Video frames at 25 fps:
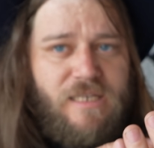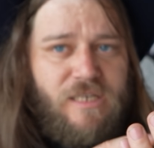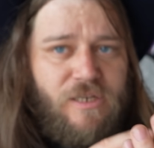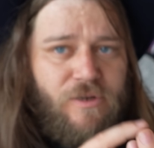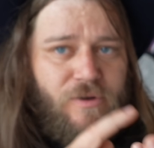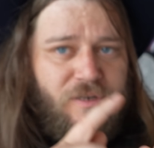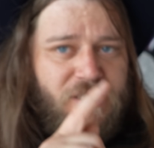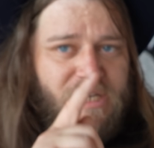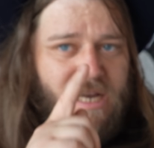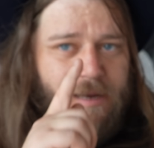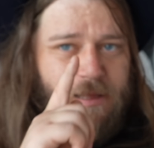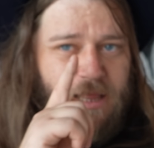to
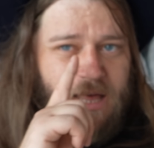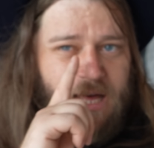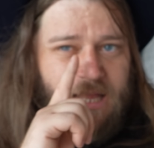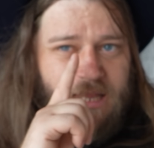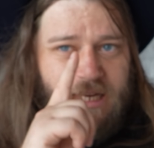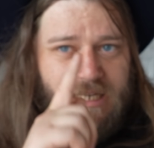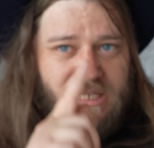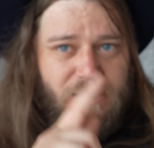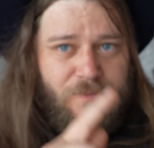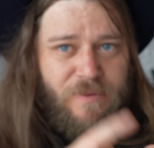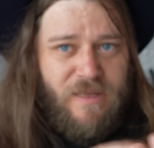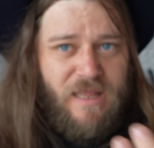do is I
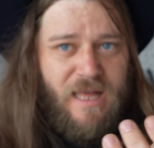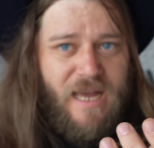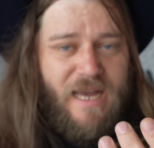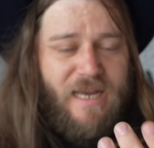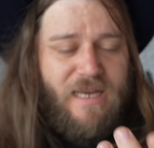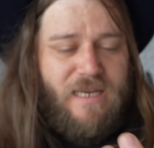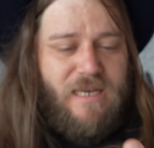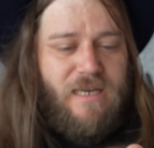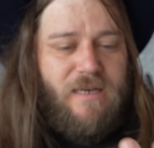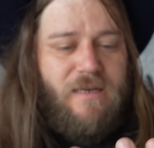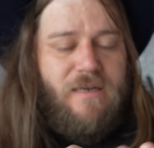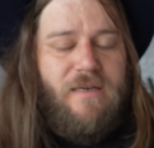like to be
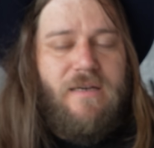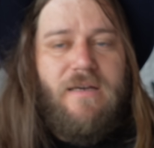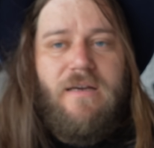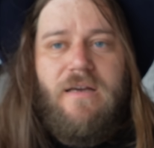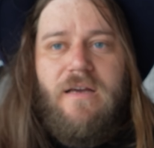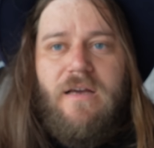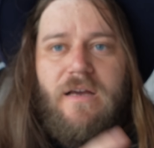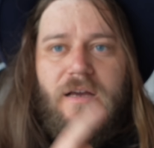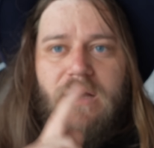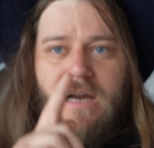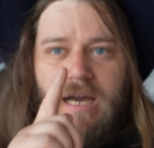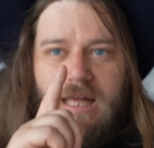like,
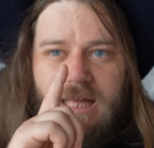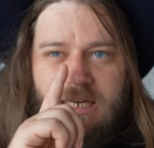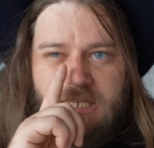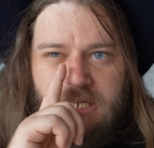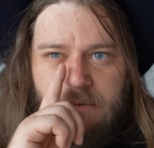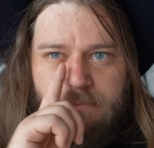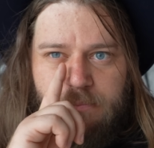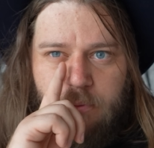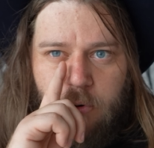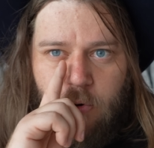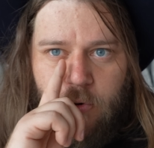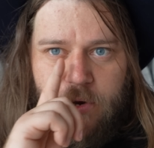I like
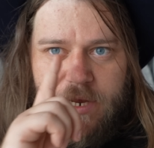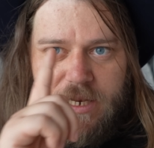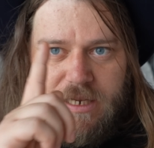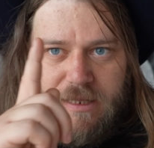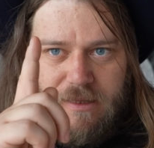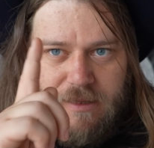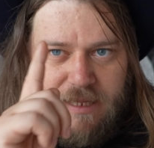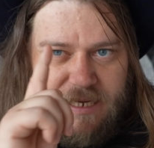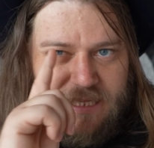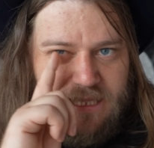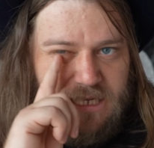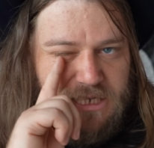to point
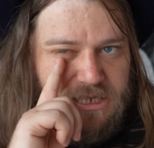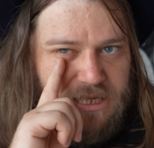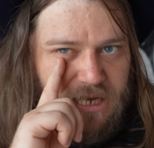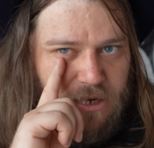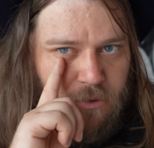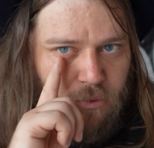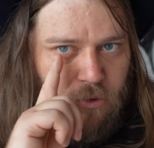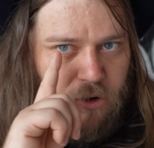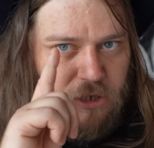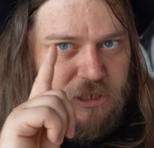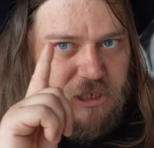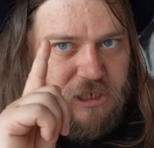like this,
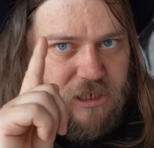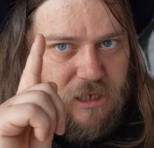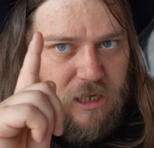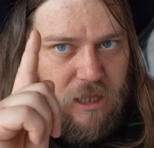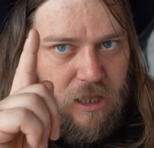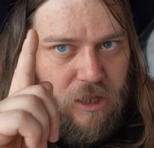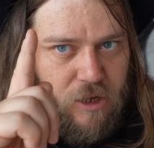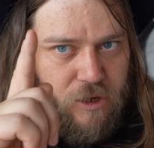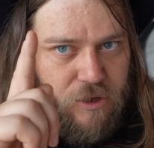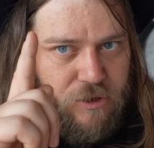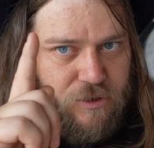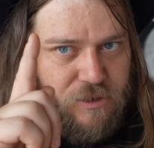like watch
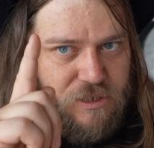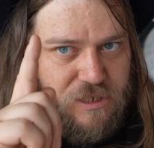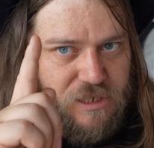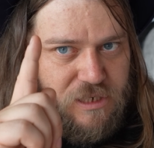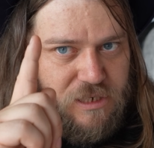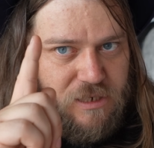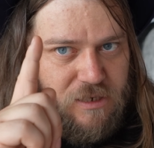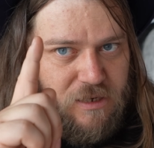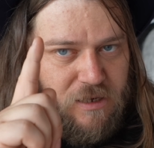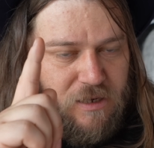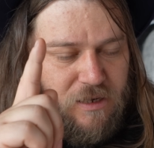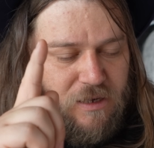
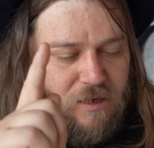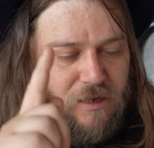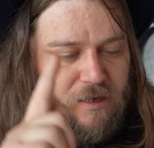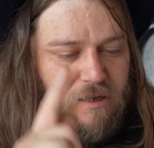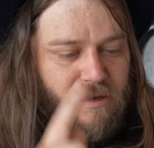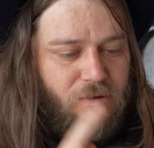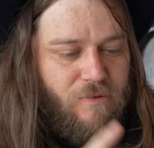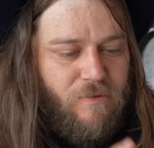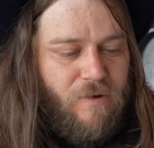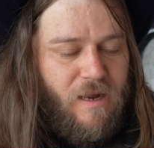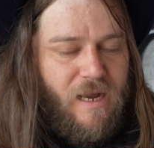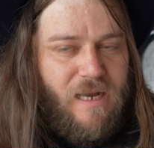close,
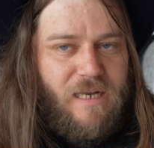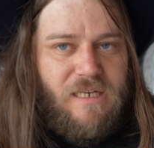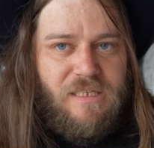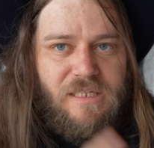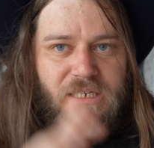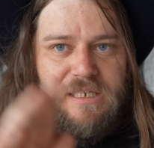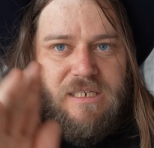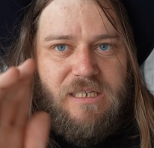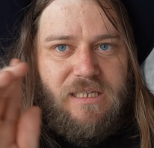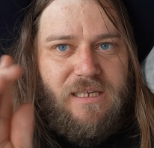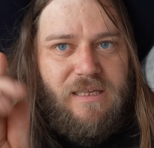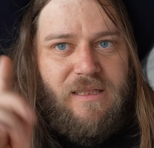right?
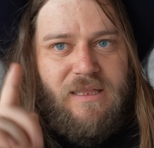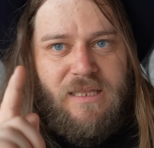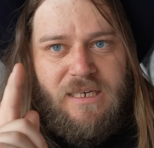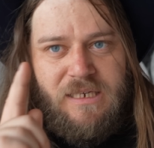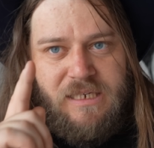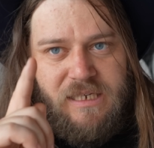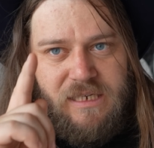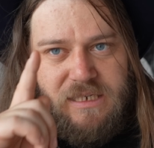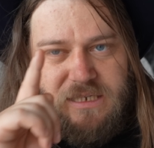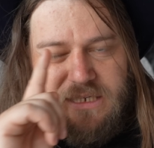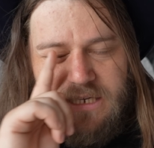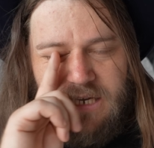Because
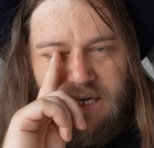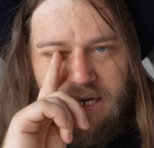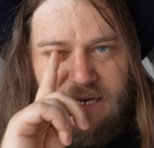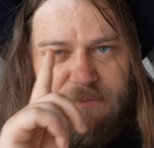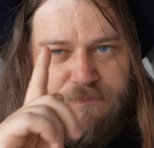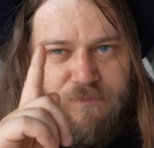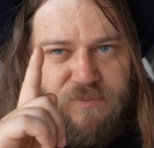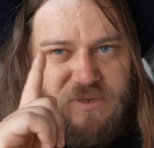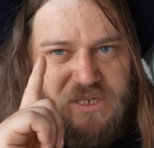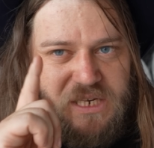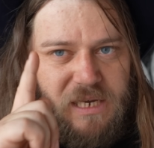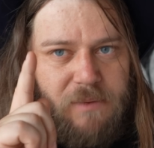this is
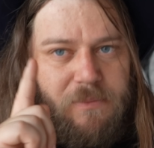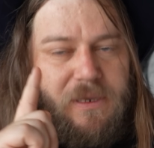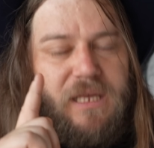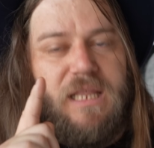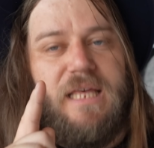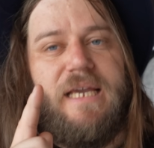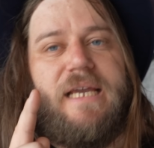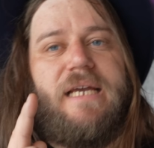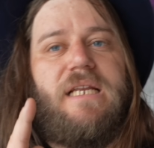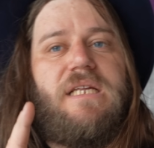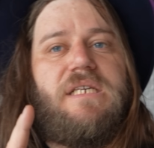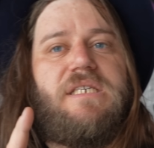a
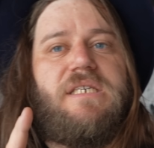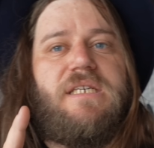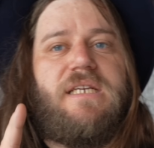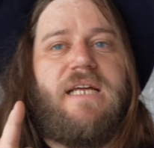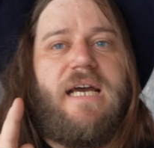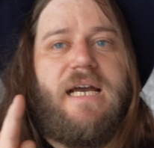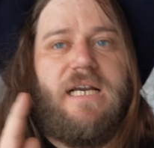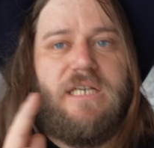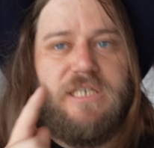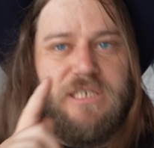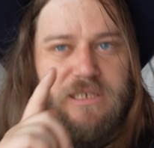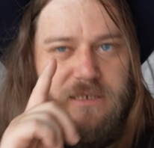seemingly innocent
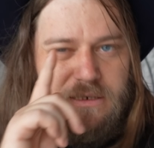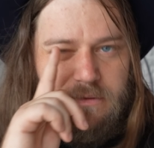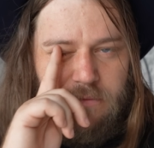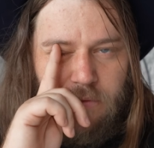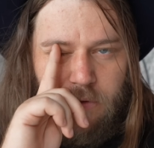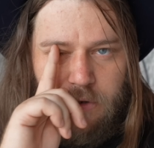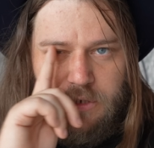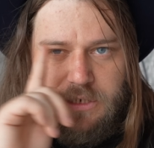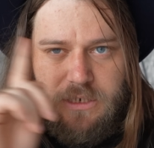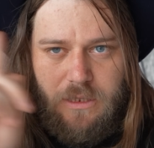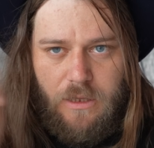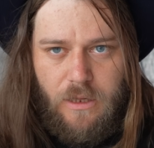action.
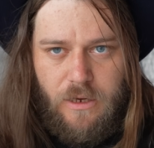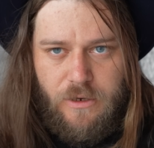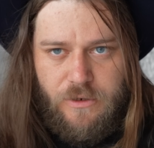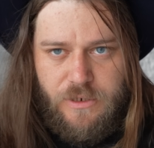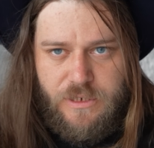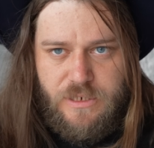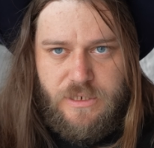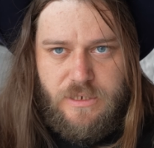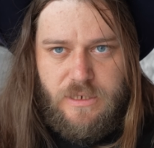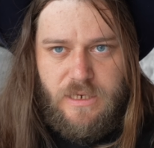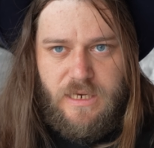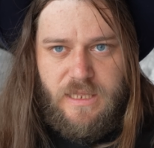Watch
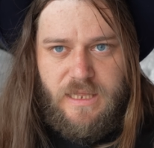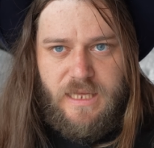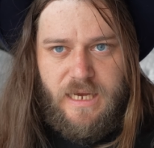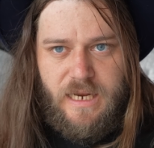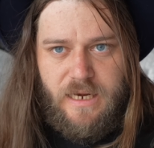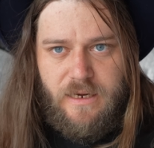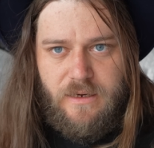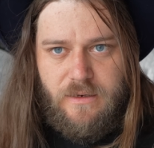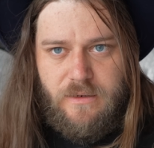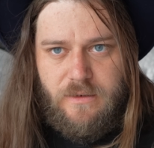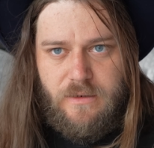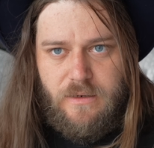close and
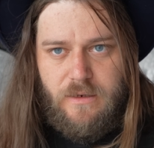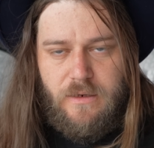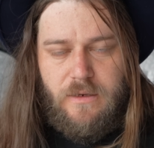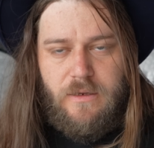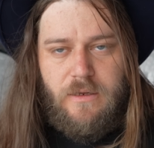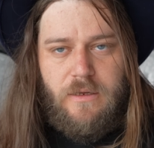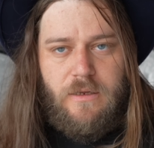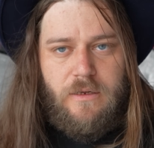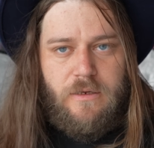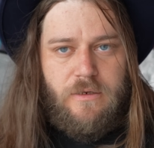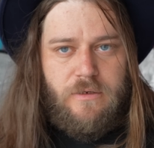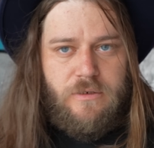then
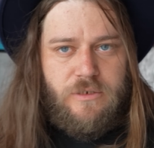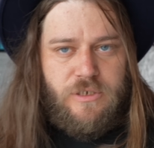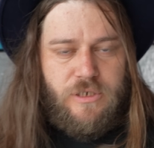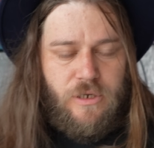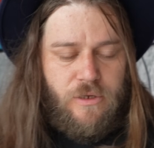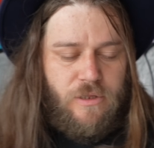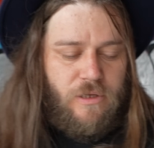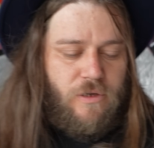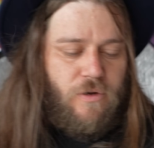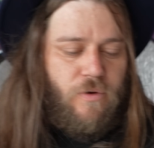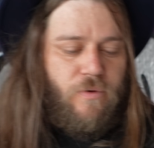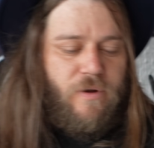
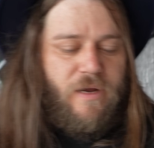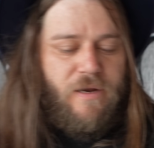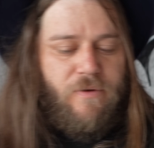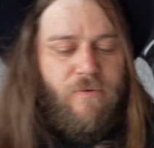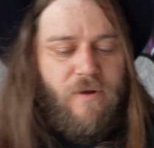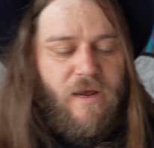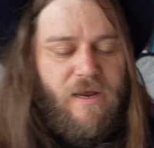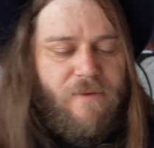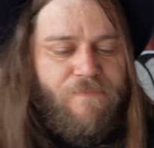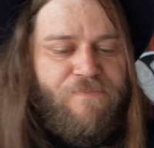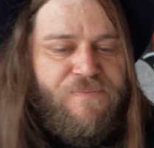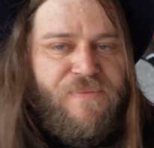show the coin,
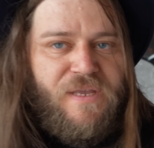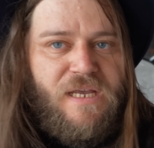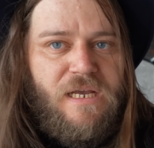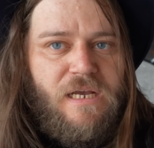right?